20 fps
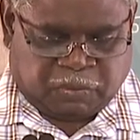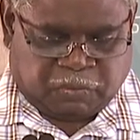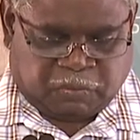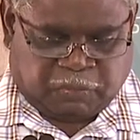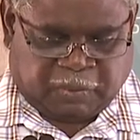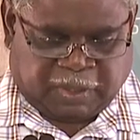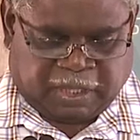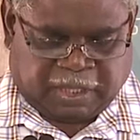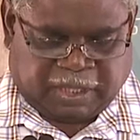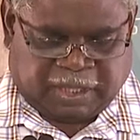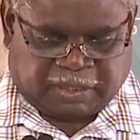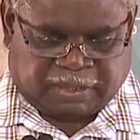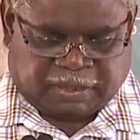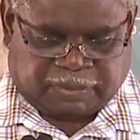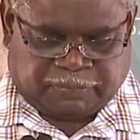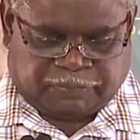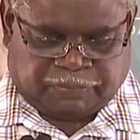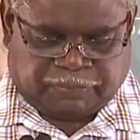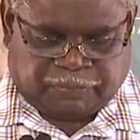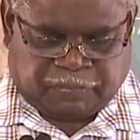Well, let
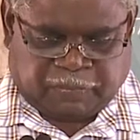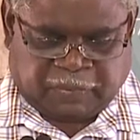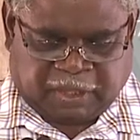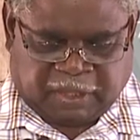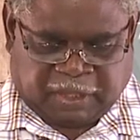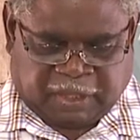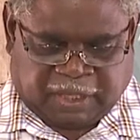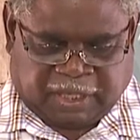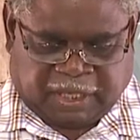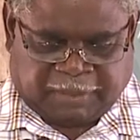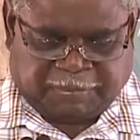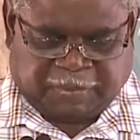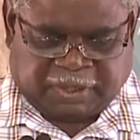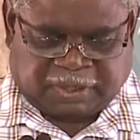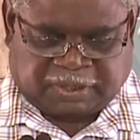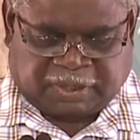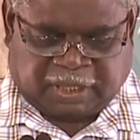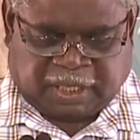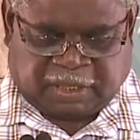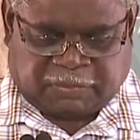me
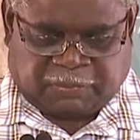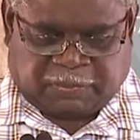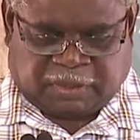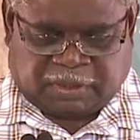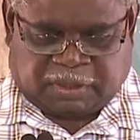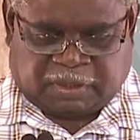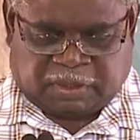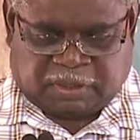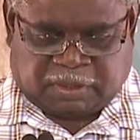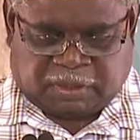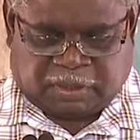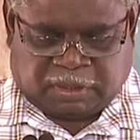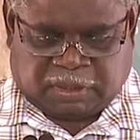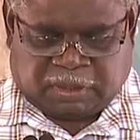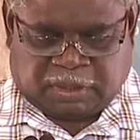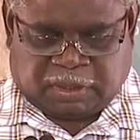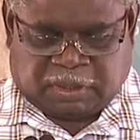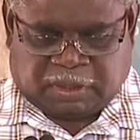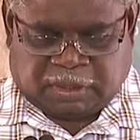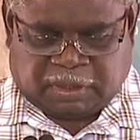start with
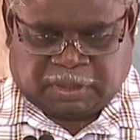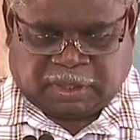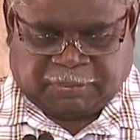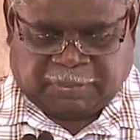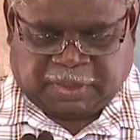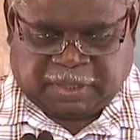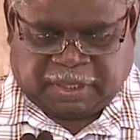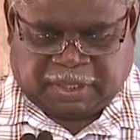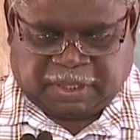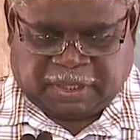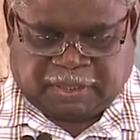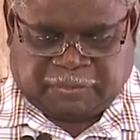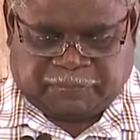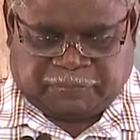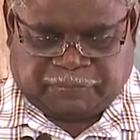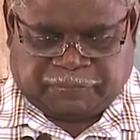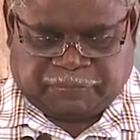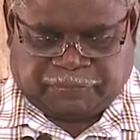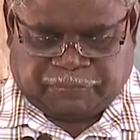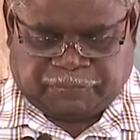the beginning.
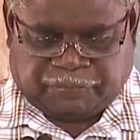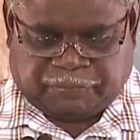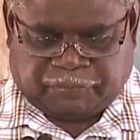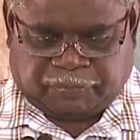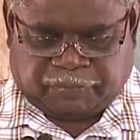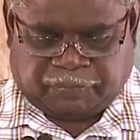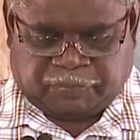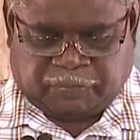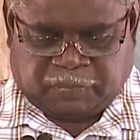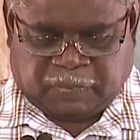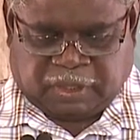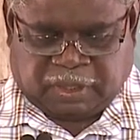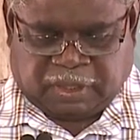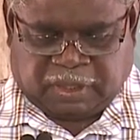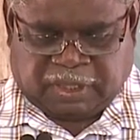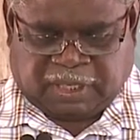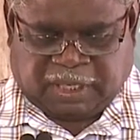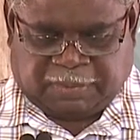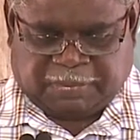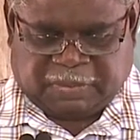
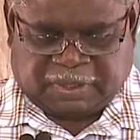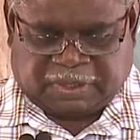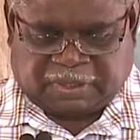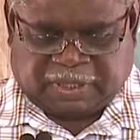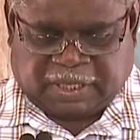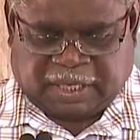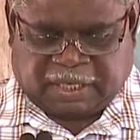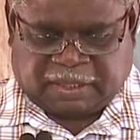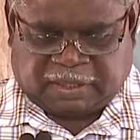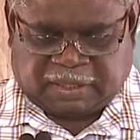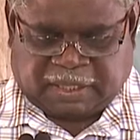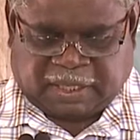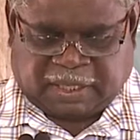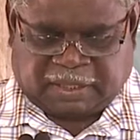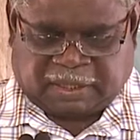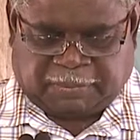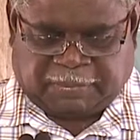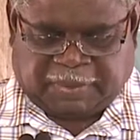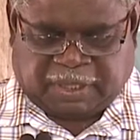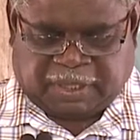Let me start at
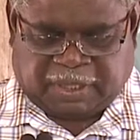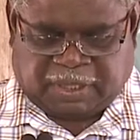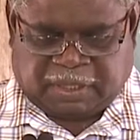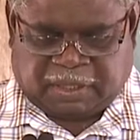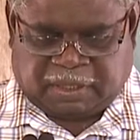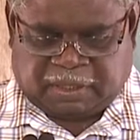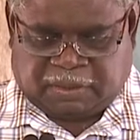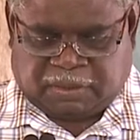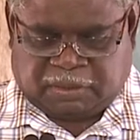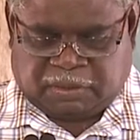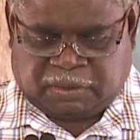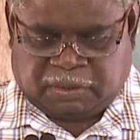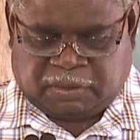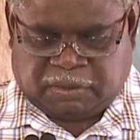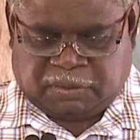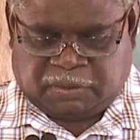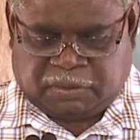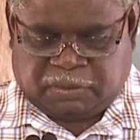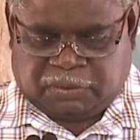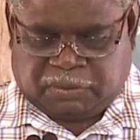the beginning.
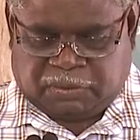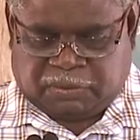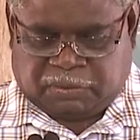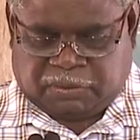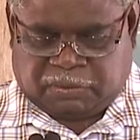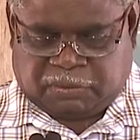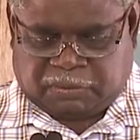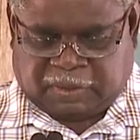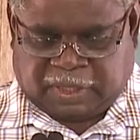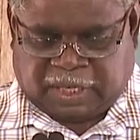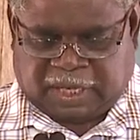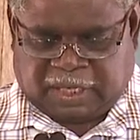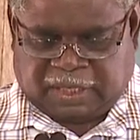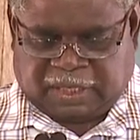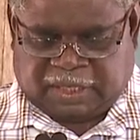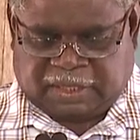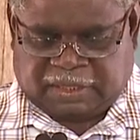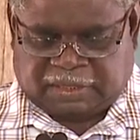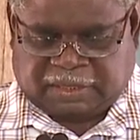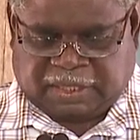You can't
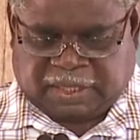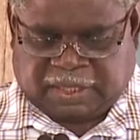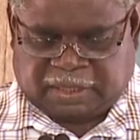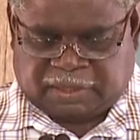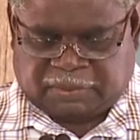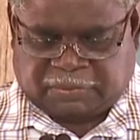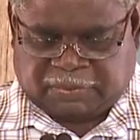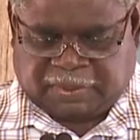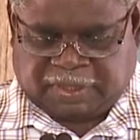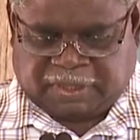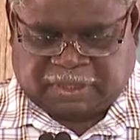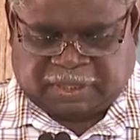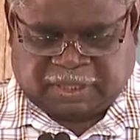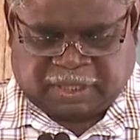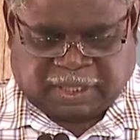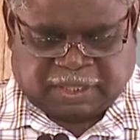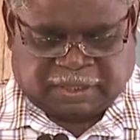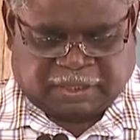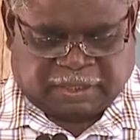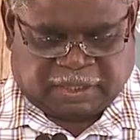understand treaty
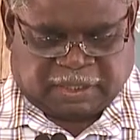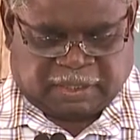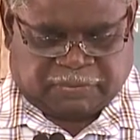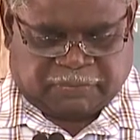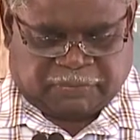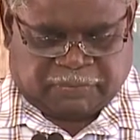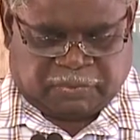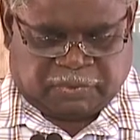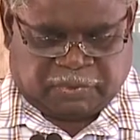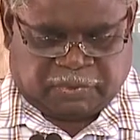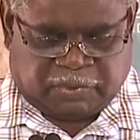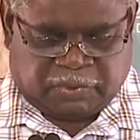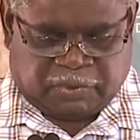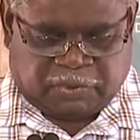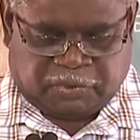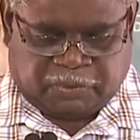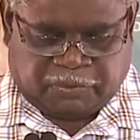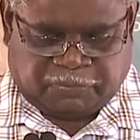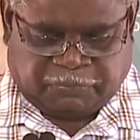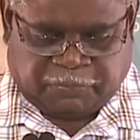until
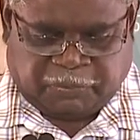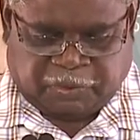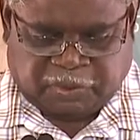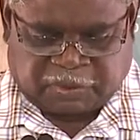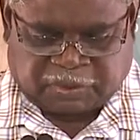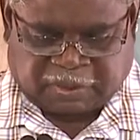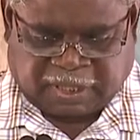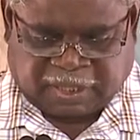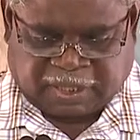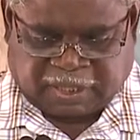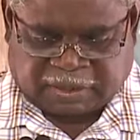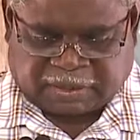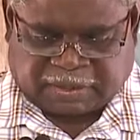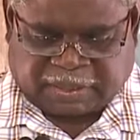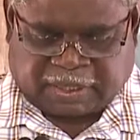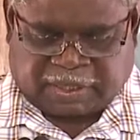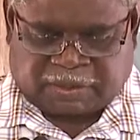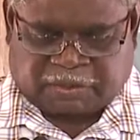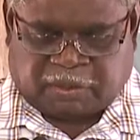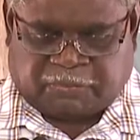you first
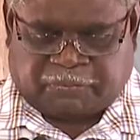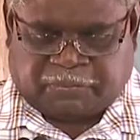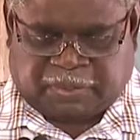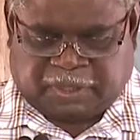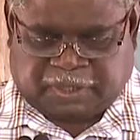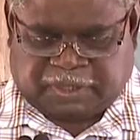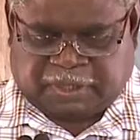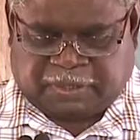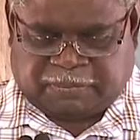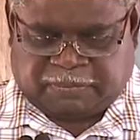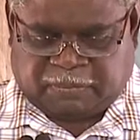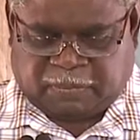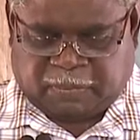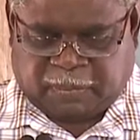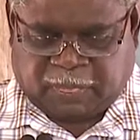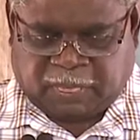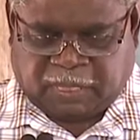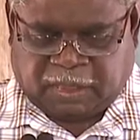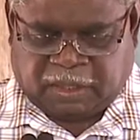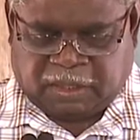understand sovereignty.
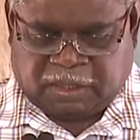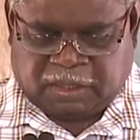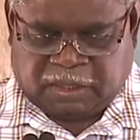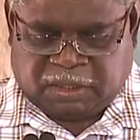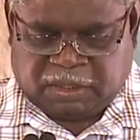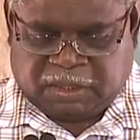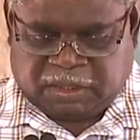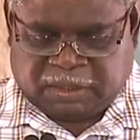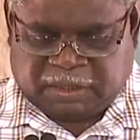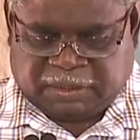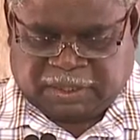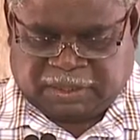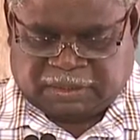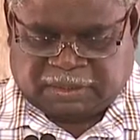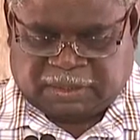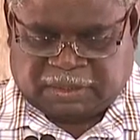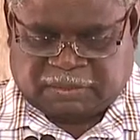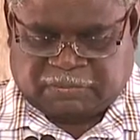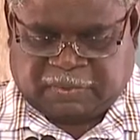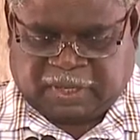This
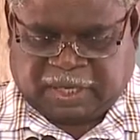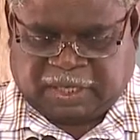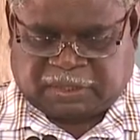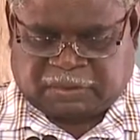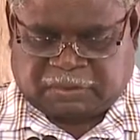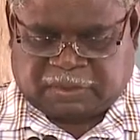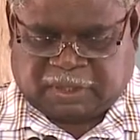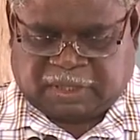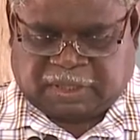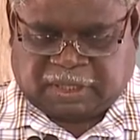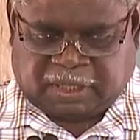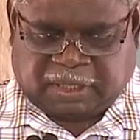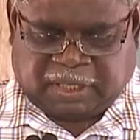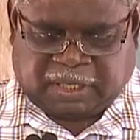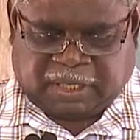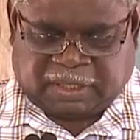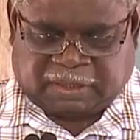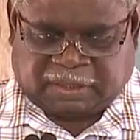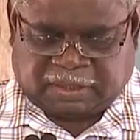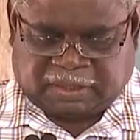is right
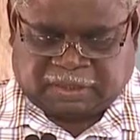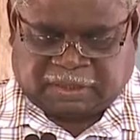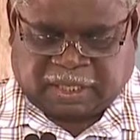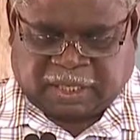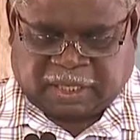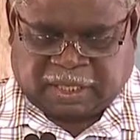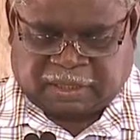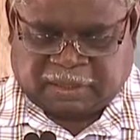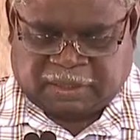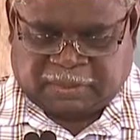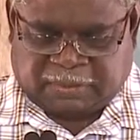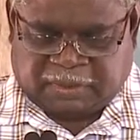at the start.